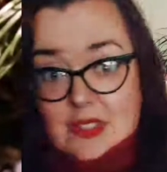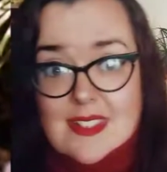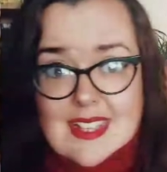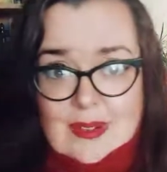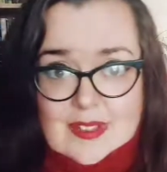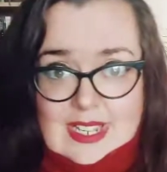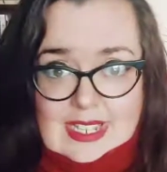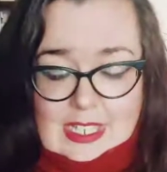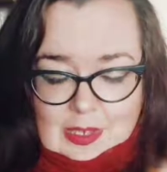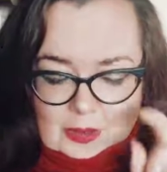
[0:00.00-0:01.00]
Sounds
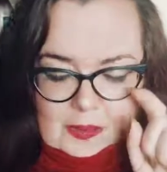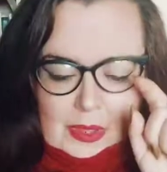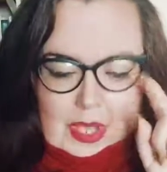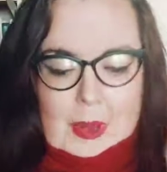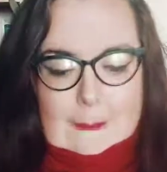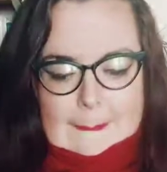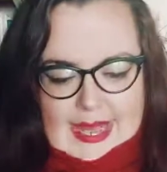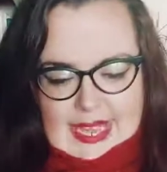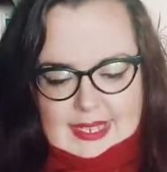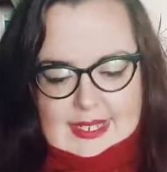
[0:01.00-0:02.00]
like you.
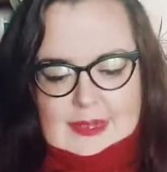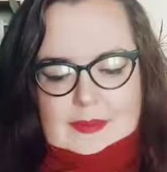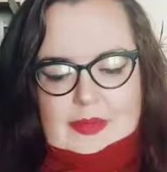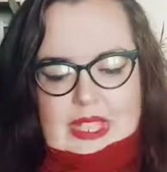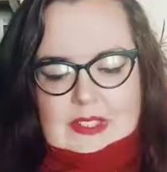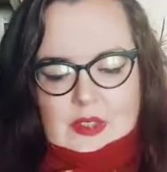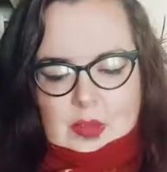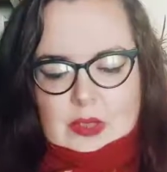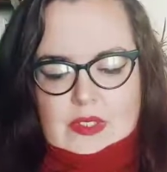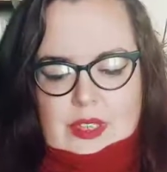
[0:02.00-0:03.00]
But it's
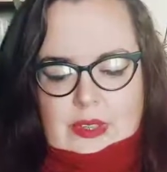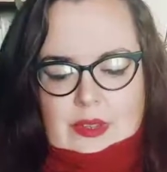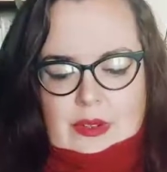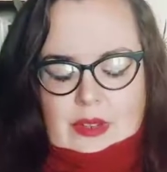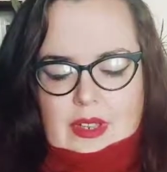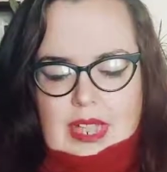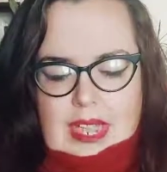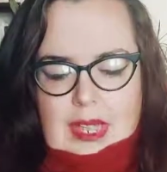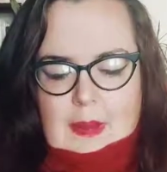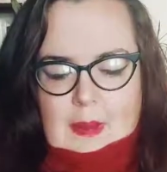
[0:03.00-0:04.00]
also
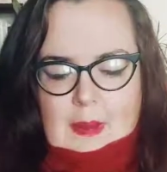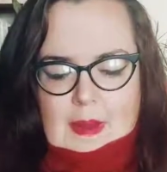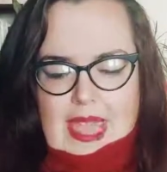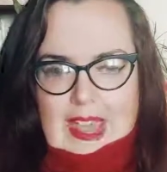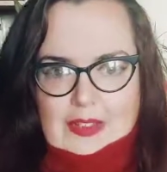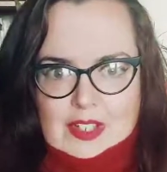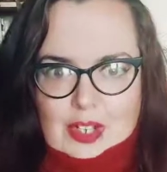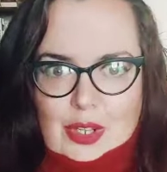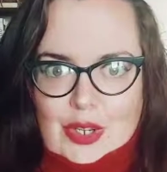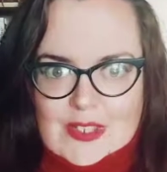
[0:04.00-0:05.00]
having to
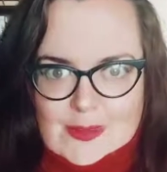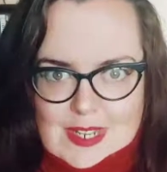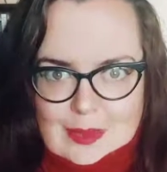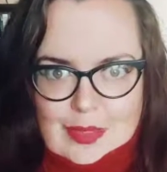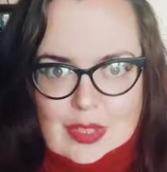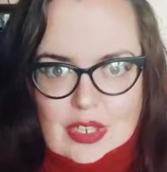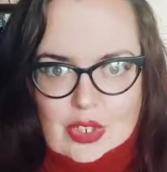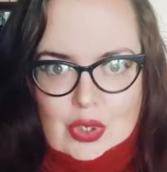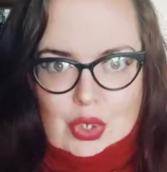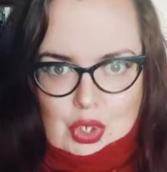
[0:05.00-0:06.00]
look at some stuff that
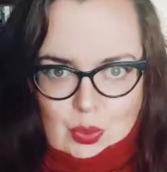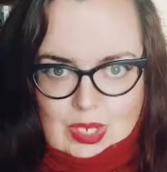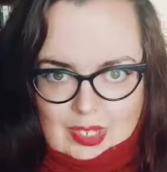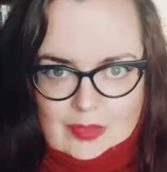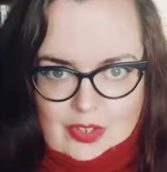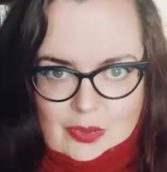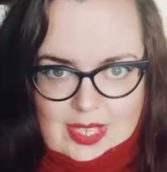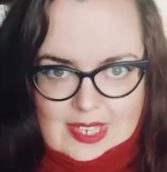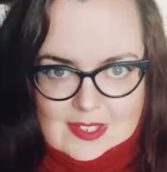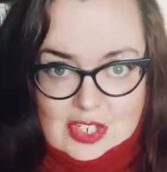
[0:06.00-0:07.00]
you loved
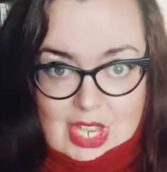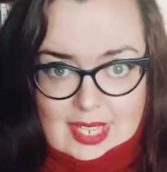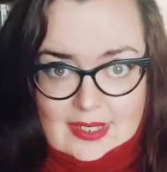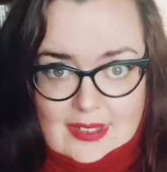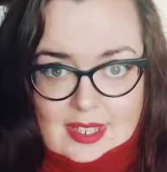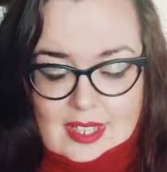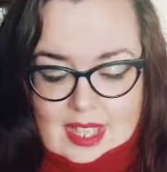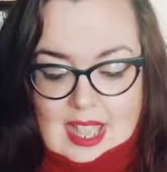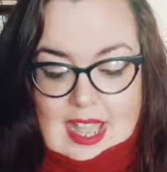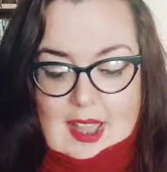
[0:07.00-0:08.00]
doing as a child
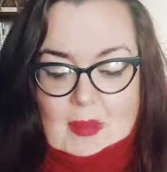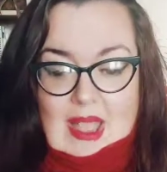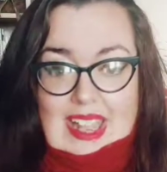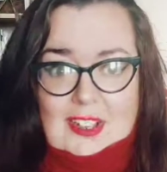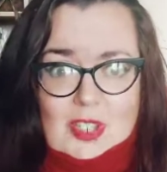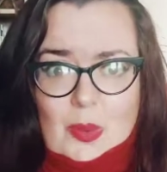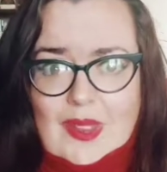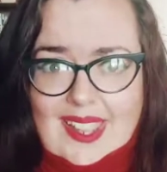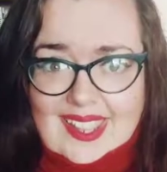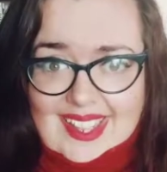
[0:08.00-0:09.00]
and doing
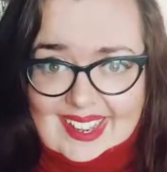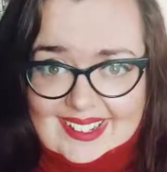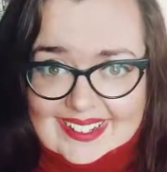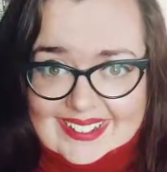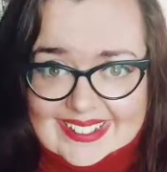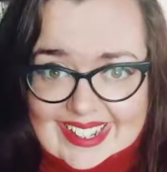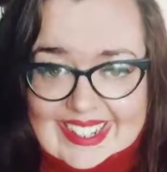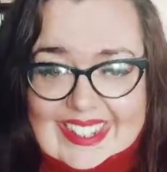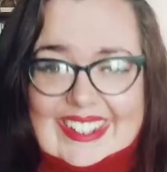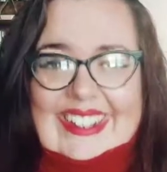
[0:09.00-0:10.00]
it again.
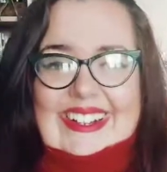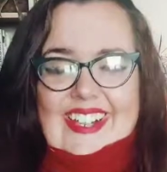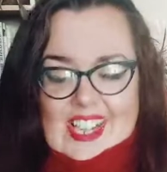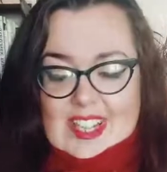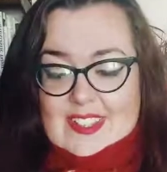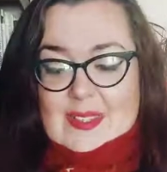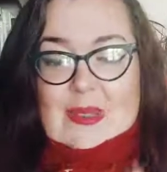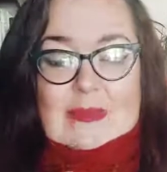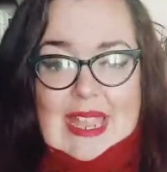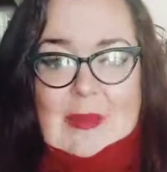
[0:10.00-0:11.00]
So it
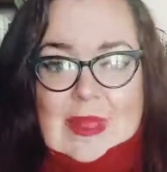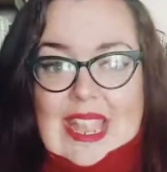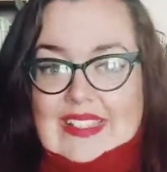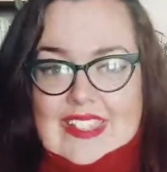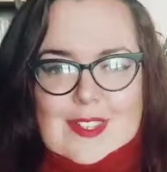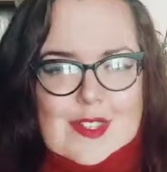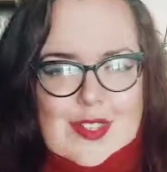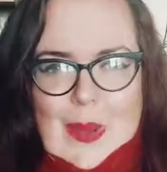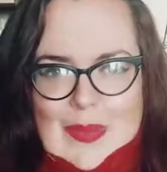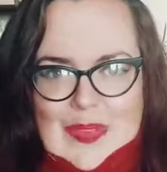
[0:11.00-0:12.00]
may be, and this is
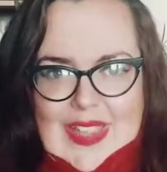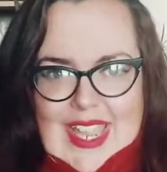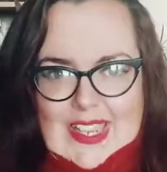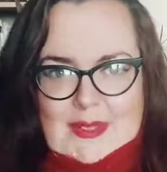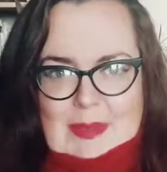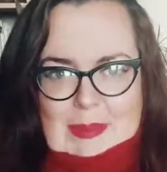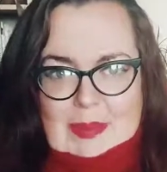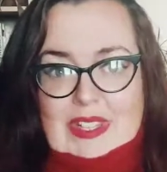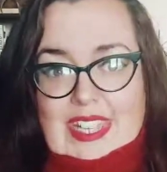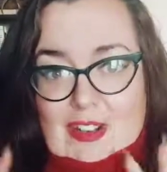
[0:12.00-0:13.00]
so often the case for people,
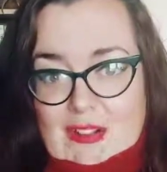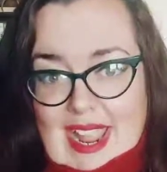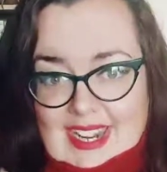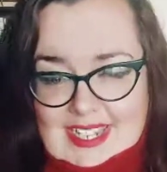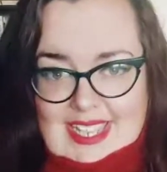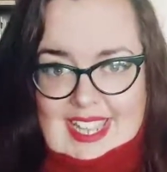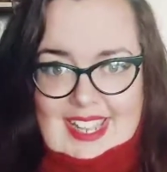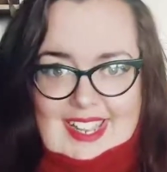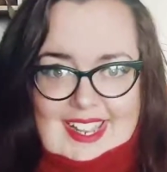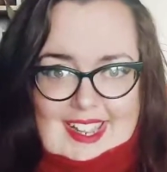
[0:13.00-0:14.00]
that they cracked their